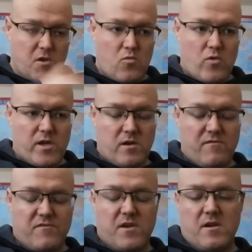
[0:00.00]
while
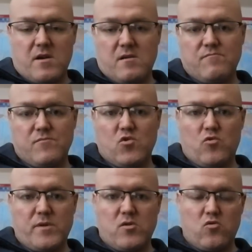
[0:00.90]
I've kinda not
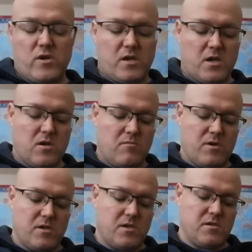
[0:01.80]
been on in a couple
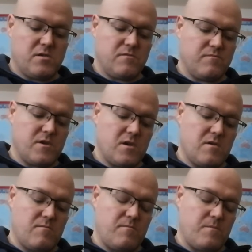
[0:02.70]
of days,
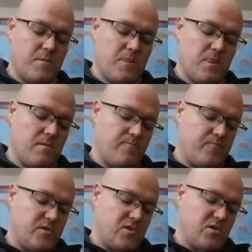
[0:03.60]

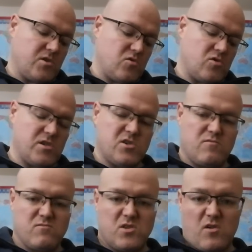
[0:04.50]
just cause of
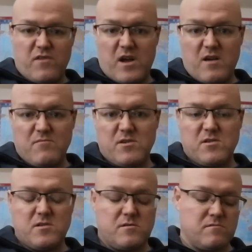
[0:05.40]
some stuff happening
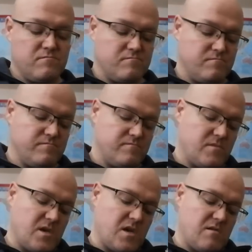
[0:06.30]
and
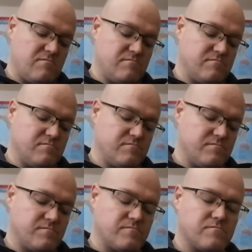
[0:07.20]
that,
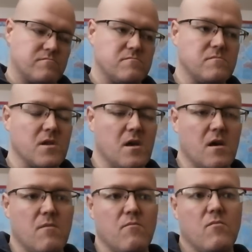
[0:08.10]

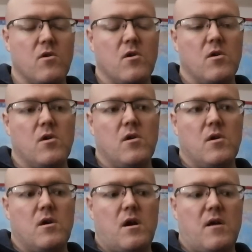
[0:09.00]
um,
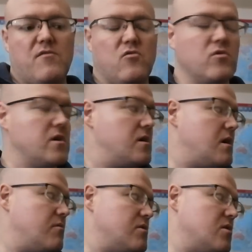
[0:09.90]
I thought that
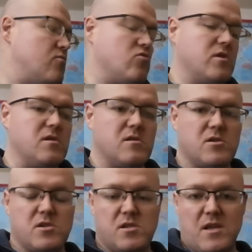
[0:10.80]
I would come on and
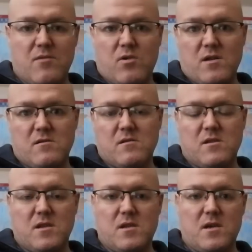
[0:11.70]
just day one
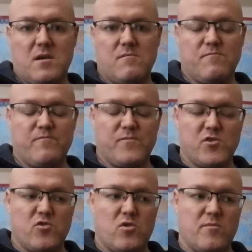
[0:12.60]
the day. Do
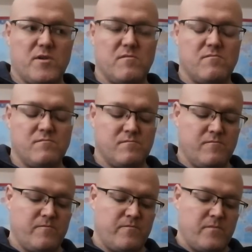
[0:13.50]
you know what I
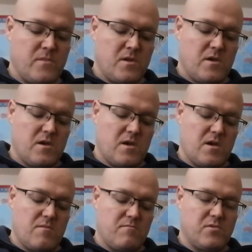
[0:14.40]

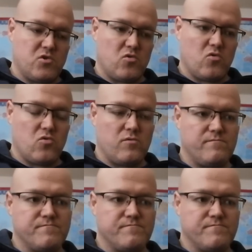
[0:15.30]
mean? So